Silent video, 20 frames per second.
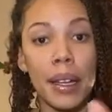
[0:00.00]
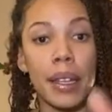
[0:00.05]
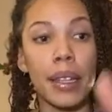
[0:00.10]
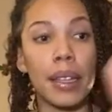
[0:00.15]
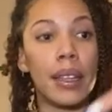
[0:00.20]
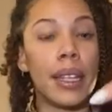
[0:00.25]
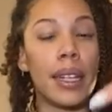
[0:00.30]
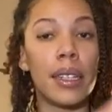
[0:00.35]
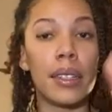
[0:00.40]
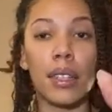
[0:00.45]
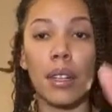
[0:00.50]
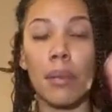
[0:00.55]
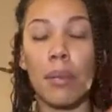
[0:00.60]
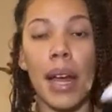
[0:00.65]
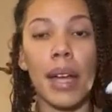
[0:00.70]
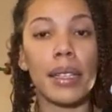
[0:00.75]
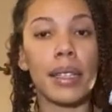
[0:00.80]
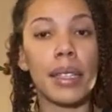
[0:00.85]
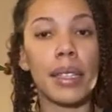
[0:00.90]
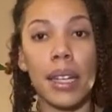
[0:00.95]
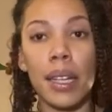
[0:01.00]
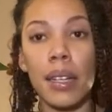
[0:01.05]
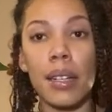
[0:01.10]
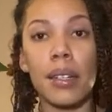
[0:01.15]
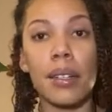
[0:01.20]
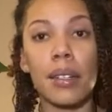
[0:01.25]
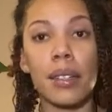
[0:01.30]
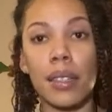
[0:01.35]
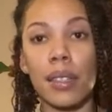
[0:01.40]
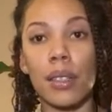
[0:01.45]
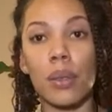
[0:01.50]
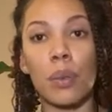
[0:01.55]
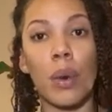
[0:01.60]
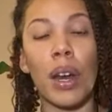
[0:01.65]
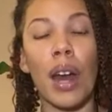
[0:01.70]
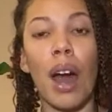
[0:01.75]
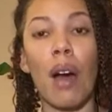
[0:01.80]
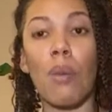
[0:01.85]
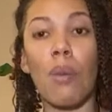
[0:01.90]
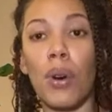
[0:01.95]
These are my skills. This is what
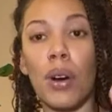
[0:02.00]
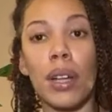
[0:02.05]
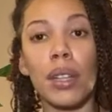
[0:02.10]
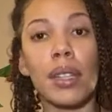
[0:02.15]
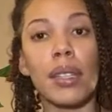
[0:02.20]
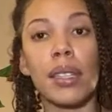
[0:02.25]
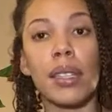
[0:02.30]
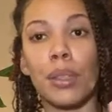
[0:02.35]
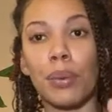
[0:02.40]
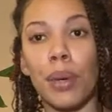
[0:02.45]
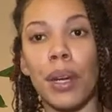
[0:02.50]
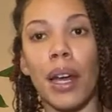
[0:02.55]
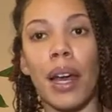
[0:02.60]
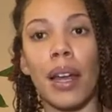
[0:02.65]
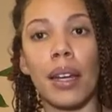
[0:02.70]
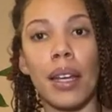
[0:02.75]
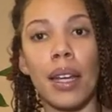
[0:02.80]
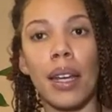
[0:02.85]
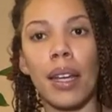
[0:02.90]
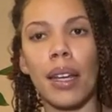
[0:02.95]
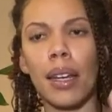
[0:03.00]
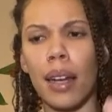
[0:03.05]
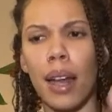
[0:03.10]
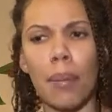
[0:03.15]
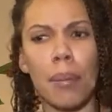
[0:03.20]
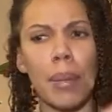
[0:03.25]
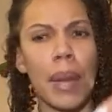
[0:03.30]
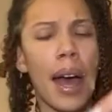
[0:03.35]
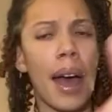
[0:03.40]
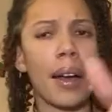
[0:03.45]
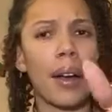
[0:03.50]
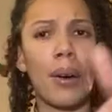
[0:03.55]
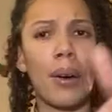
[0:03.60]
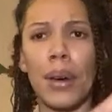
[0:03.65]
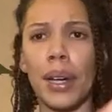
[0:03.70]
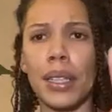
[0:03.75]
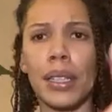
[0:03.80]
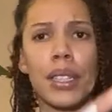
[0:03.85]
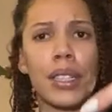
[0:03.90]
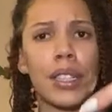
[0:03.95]
I want. This is what I need. And I'm not
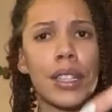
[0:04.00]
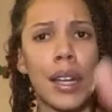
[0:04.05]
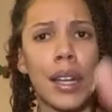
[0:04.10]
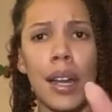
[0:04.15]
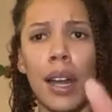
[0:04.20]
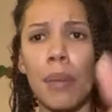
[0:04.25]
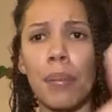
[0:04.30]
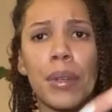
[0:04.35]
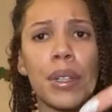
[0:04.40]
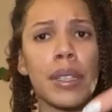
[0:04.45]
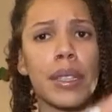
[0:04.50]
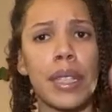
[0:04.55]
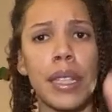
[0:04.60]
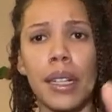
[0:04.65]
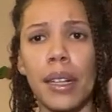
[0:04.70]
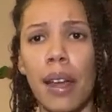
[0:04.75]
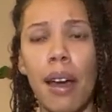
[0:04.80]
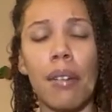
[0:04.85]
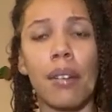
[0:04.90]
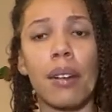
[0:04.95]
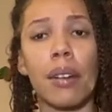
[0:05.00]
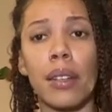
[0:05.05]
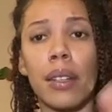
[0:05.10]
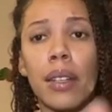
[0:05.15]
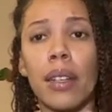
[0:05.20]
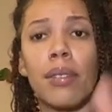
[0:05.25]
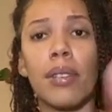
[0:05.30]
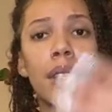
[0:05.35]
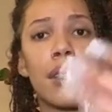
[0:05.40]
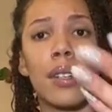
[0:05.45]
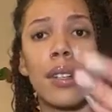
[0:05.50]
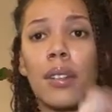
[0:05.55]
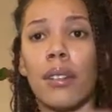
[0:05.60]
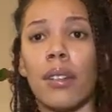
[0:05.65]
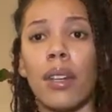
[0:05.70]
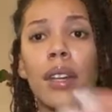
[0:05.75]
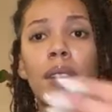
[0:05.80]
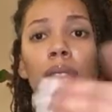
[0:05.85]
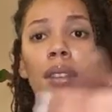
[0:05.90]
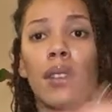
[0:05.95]
going to shut up or sit down or leave until you
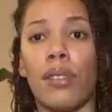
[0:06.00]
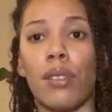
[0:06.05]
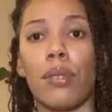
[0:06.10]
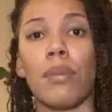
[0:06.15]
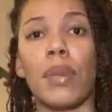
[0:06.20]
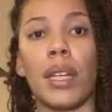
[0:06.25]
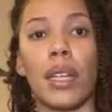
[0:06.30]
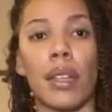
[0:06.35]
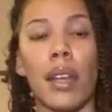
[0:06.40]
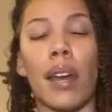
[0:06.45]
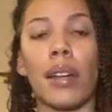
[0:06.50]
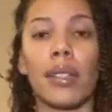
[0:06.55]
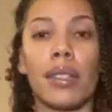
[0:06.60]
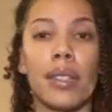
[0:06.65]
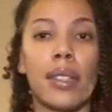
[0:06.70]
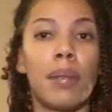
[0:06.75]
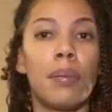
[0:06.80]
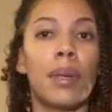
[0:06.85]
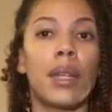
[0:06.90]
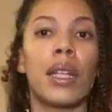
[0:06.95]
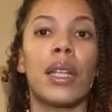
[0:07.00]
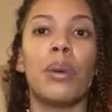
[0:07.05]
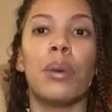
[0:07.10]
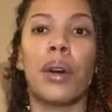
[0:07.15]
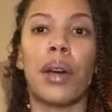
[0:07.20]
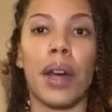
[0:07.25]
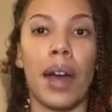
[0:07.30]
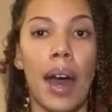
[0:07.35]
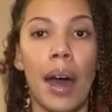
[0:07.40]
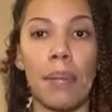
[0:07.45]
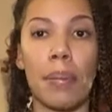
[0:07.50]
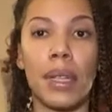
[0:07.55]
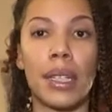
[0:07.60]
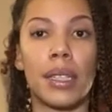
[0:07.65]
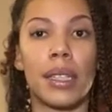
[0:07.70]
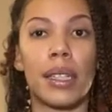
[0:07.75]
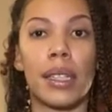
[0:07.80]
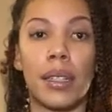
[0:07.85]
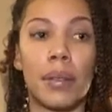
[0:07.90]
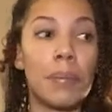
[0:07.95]
give it to me. And that is typically what happens.
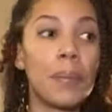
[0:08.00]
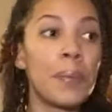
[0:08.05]
And